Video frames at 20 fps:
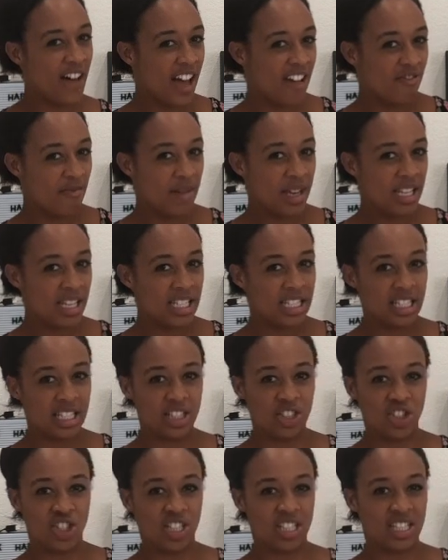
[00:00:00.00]
5 minutes
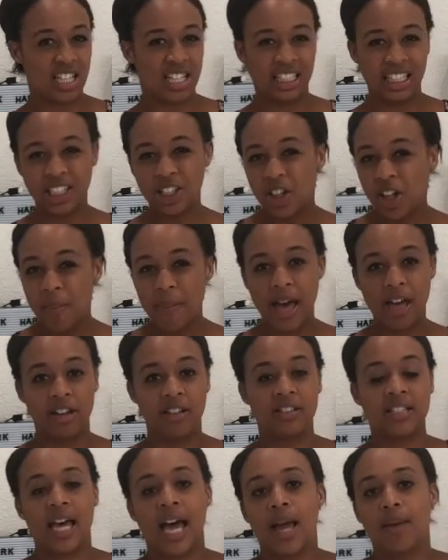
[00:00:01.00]
is just a little amount
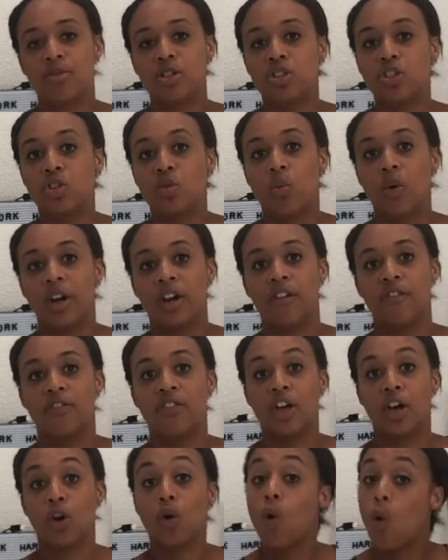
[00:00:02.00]
of time to do one of
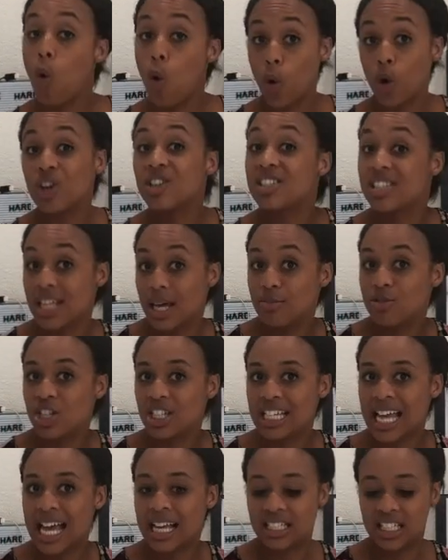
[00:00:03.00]
the core
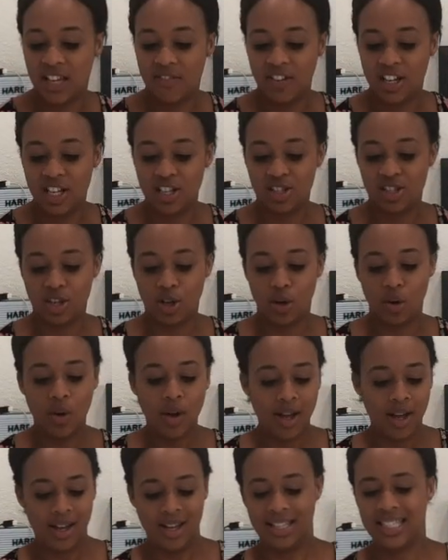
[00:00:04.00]
subject activities. So
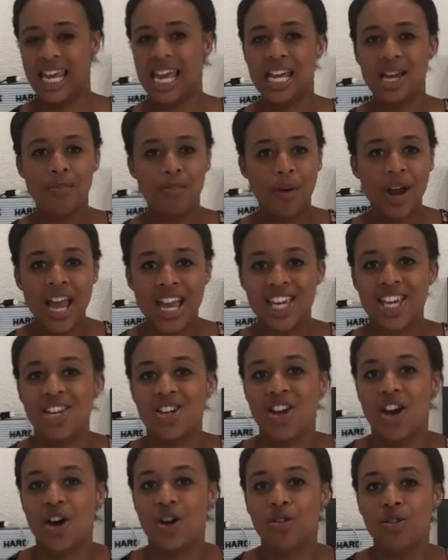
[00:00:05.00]
take a break,
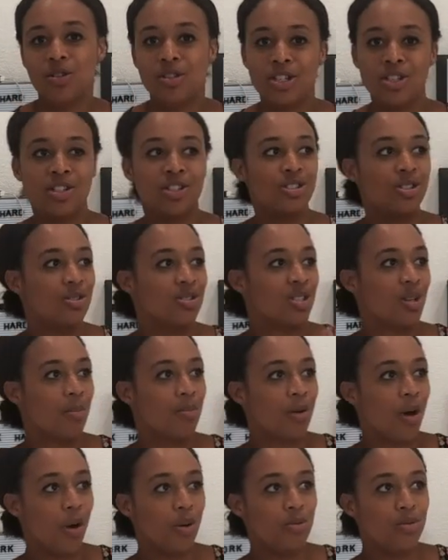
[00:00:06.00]
you know? You could do
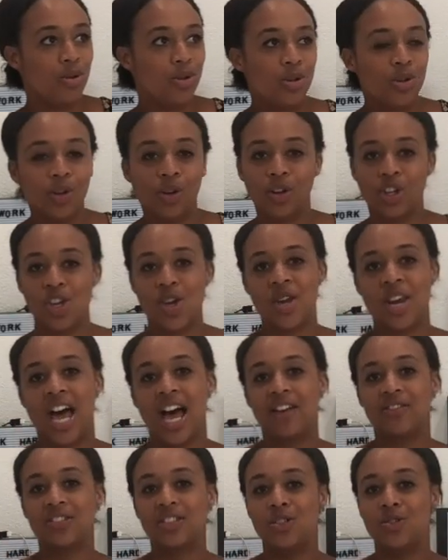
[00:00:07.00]
some go noodle. You can
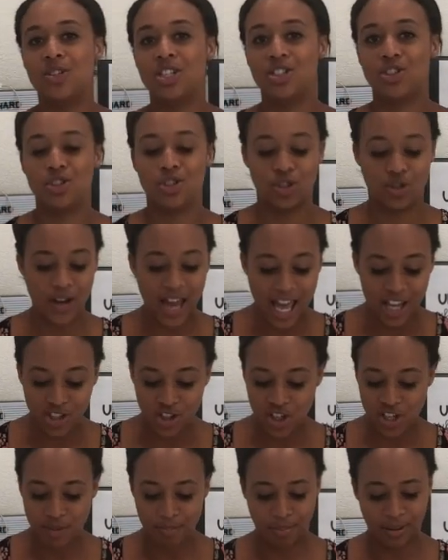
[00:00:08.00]
have students stretch.
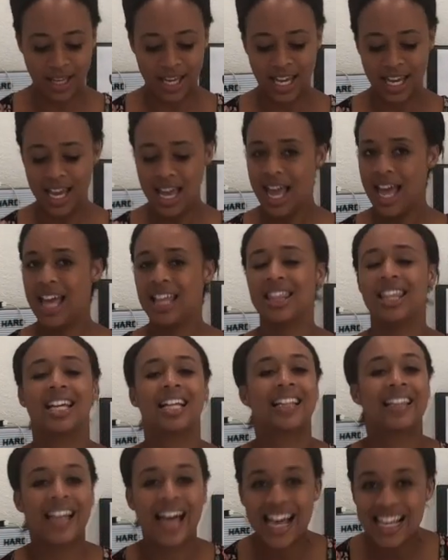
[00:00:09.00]
You could play the
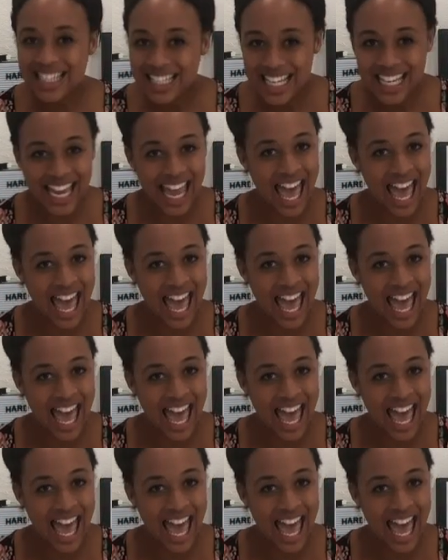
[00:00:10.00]
classic